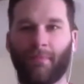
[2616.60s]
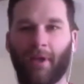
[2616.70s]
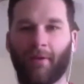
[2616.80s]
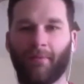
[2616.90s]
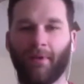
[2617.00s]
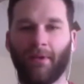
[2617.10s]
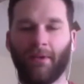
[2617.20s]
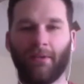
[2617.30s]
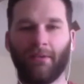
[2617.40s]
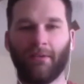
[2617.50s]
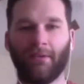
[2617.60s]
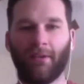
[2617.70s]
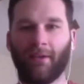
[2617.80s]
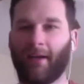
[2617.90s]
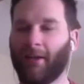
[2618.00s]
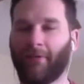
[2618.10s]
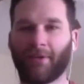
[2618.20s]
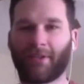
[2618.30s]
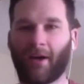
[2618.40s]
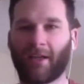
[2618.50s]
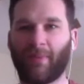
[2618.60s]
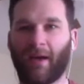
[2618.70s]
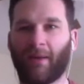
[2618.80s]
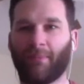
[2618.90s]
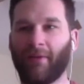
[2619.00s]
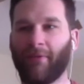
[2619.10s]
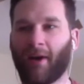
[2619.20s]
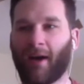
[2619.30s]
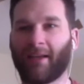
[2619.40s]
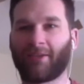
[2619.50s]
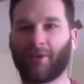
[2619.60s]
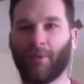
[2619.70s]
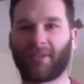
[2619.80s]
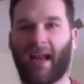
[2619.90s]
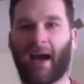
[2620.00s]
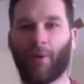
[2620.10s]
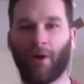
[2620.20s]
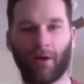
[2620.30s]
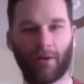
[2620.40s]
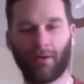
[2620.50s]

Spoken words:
Yeah. I love those thoughts, man. Believe it or not, that was almost an hour.